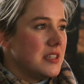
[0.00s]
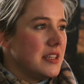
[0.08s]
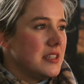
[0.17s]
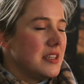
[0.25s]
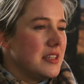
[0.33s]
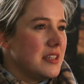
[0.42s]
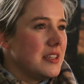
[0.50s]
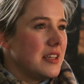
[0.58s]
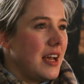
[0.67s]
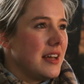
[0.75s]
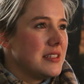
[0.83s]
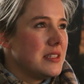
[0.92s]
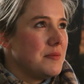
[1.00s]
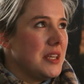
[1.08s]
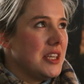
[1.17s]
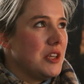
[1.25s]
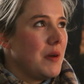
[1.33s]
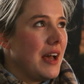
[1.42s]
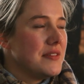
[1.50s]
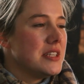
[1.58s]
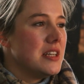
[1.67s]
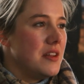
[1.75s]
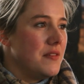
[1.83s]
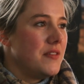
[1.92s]
It, it has to be. You have
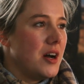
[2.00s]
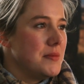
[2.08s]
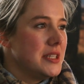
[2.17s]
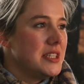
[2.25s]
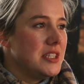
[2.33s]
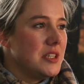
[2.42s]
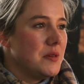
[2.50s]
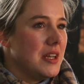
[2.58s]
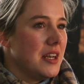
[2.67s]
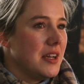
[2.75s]
to love farming to do it.